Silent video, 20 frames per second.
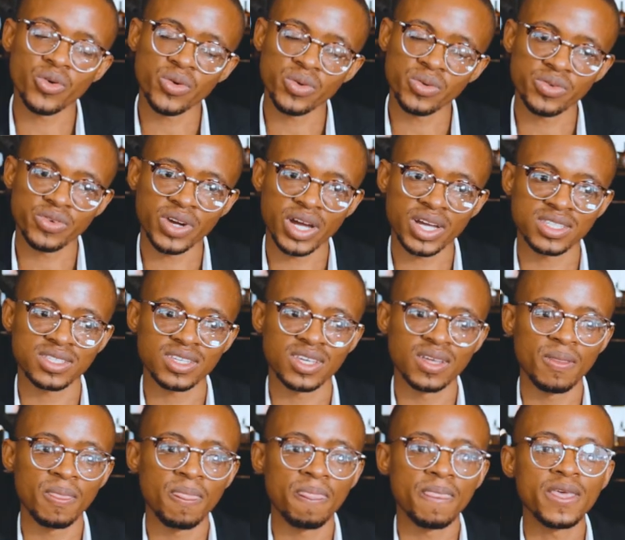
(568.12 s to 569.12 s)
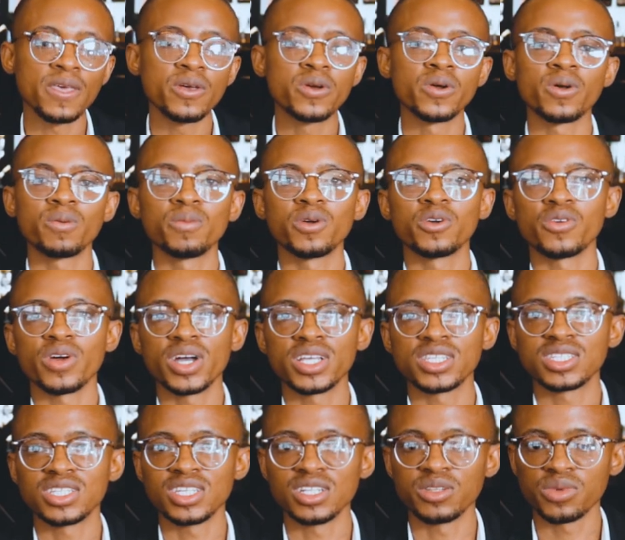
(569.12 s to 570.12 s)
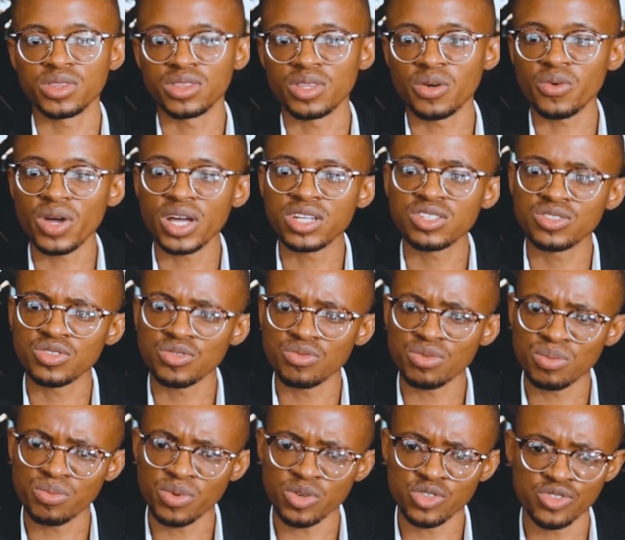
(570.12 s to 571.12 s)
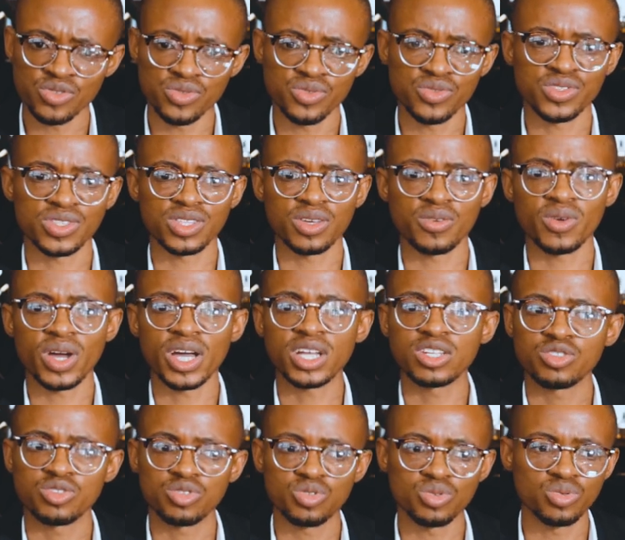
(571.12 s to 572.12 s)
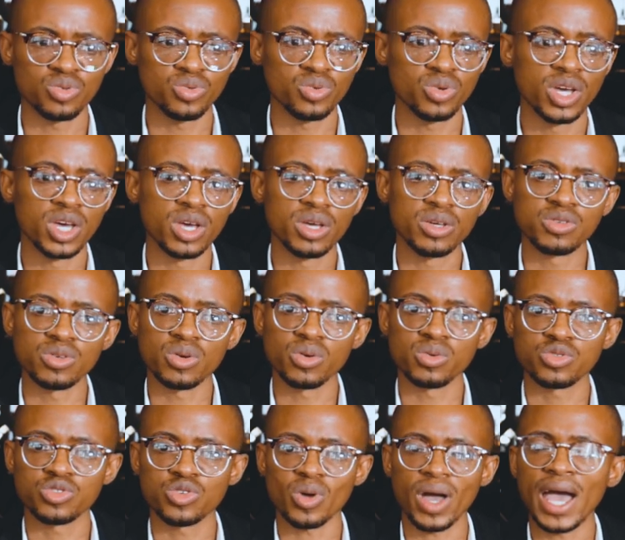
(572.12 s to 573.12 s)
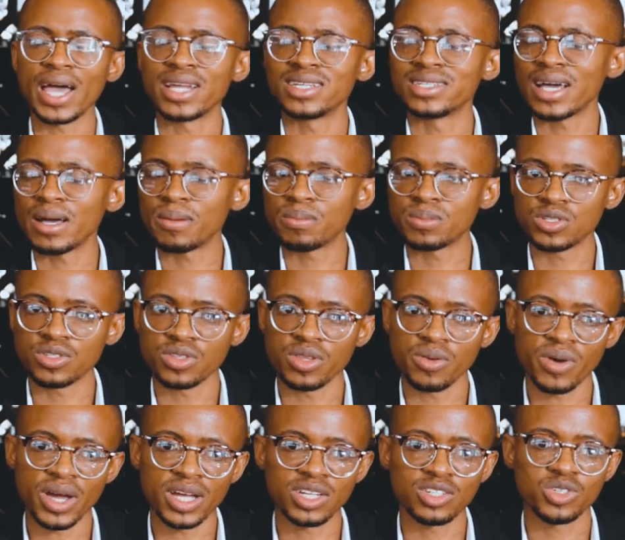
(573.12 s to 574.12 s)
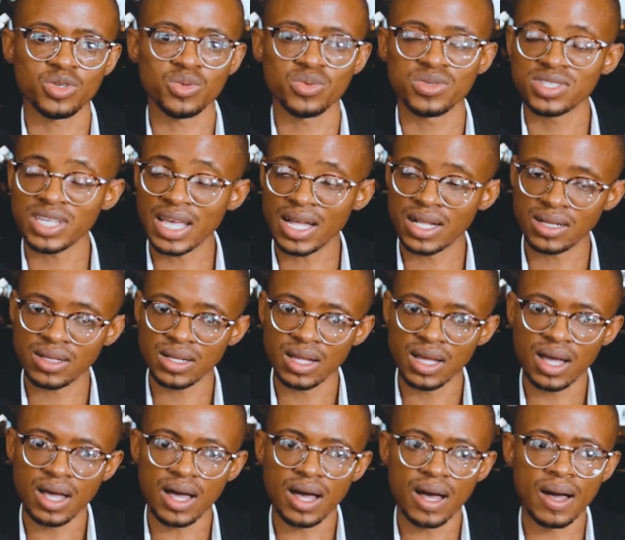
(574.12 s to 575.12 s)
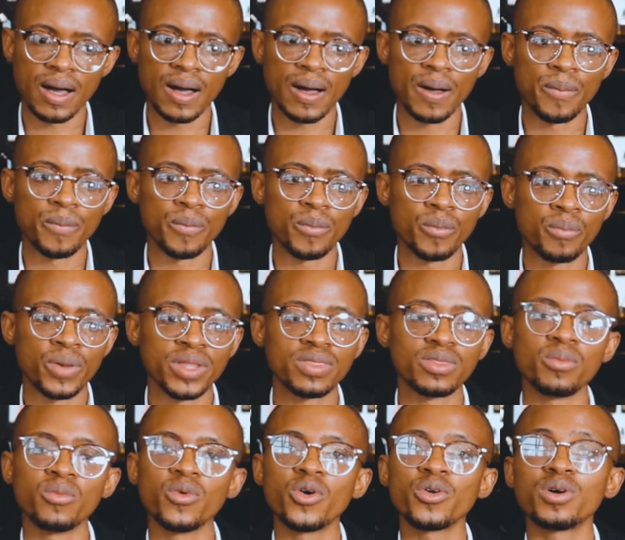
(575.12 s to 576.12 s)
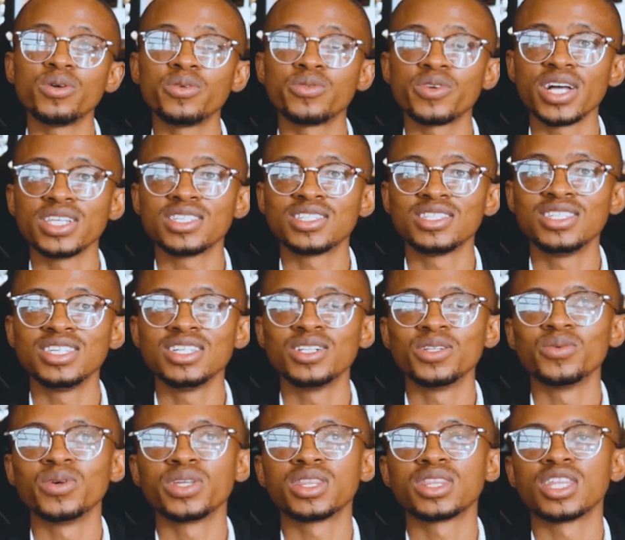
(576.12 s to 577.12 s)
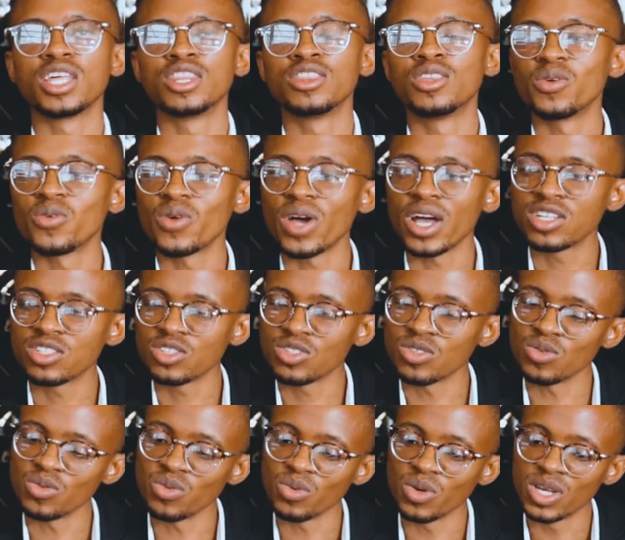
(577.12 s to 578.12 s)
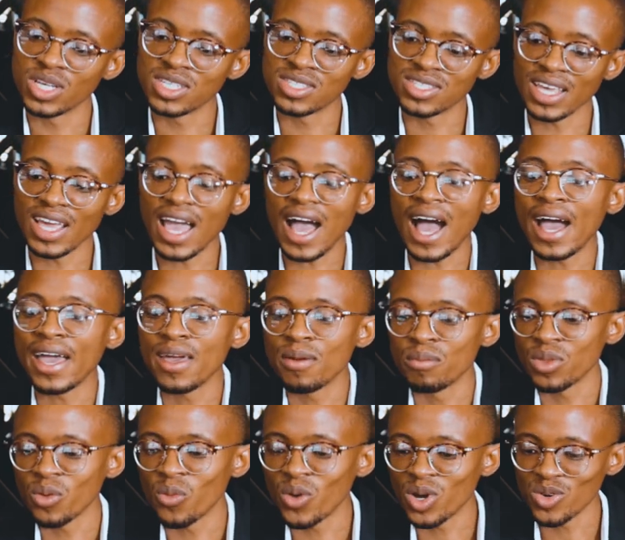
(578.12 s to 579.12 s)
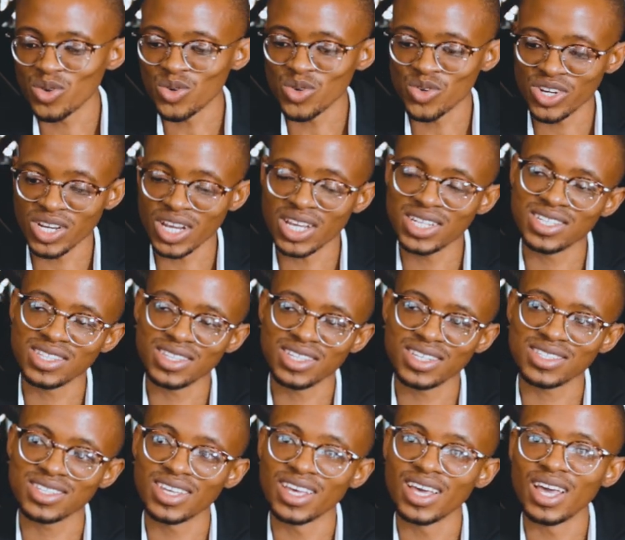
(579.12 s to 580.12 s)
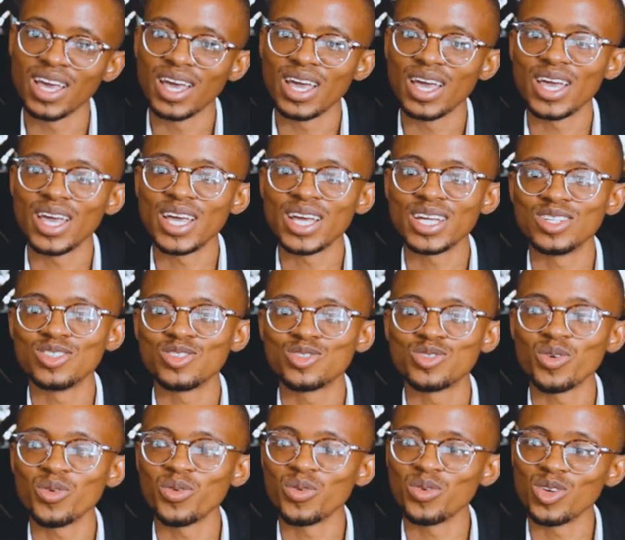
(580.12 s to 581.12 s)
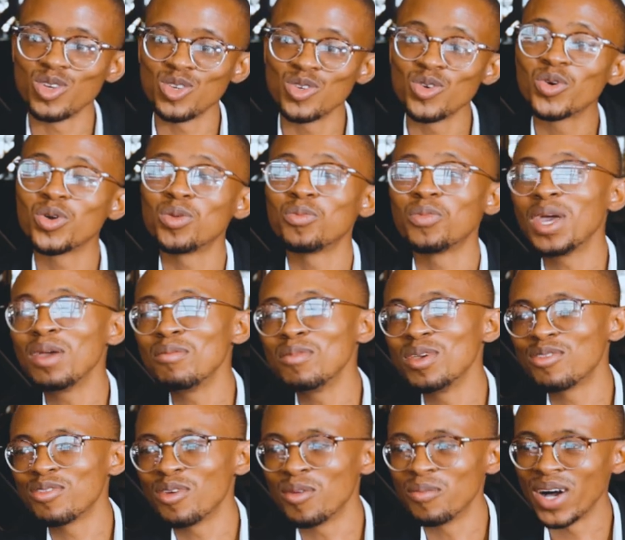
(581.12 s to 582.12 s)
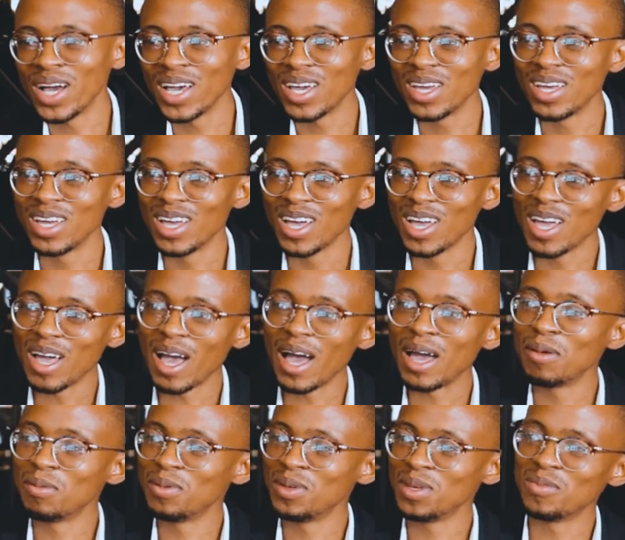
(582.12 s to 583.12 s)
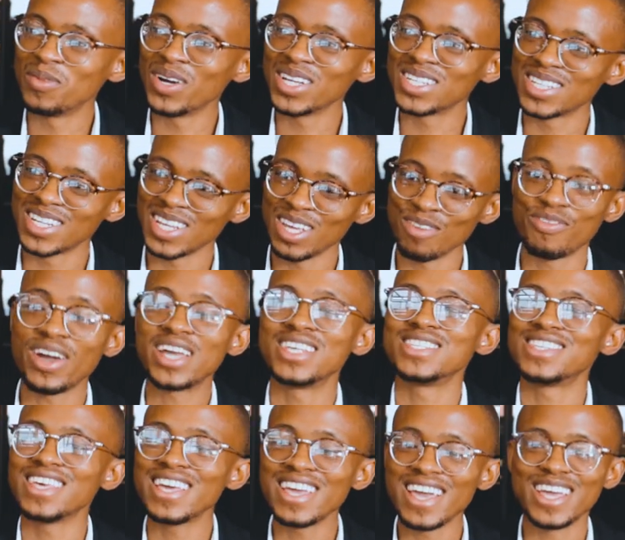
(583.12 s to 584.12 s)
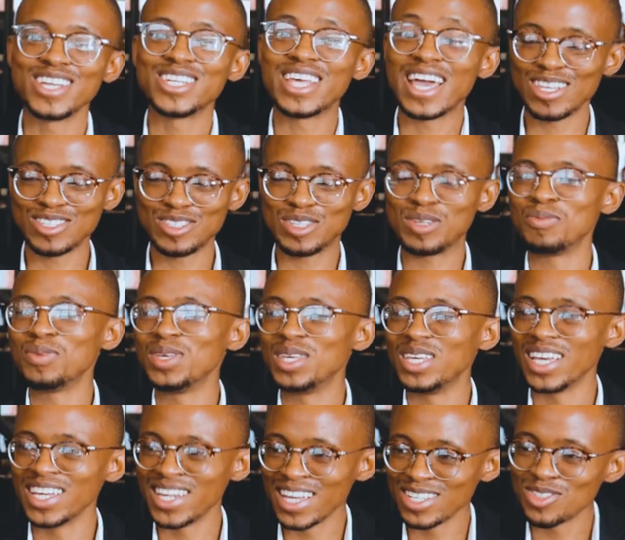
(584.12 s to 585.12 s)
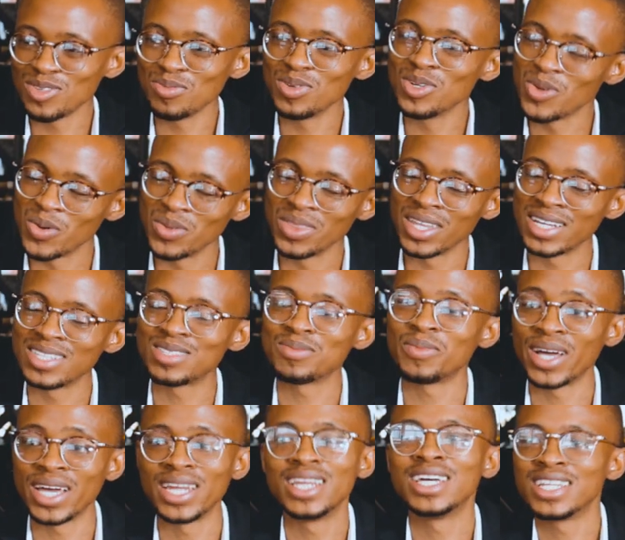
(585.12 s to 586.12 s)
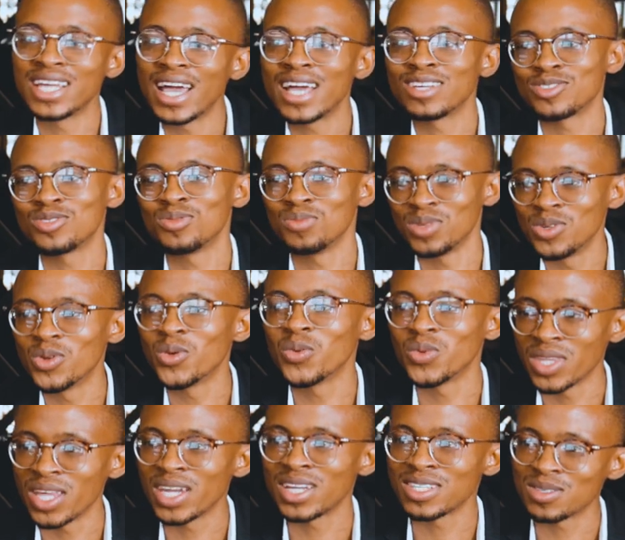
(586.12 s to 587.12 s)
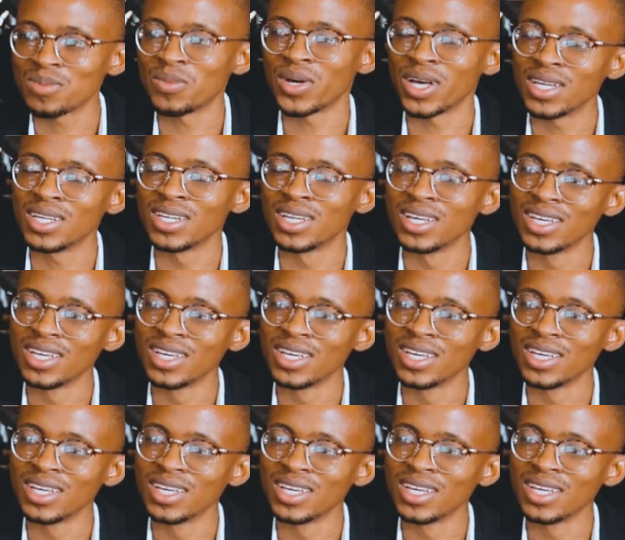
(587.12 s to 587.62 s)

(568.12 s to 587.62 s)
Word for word: moral rights. Mm. Economic rights deal with the right to reproduce, the right to you to adapt, the right to sell. Mm. Um, but the moral rights deal with the right to say, I am the one who created this. Okay. And so you could pay me for my IP, but if I say it has to be, it has to be known that it's mine. It has to be known okay. that it's mine.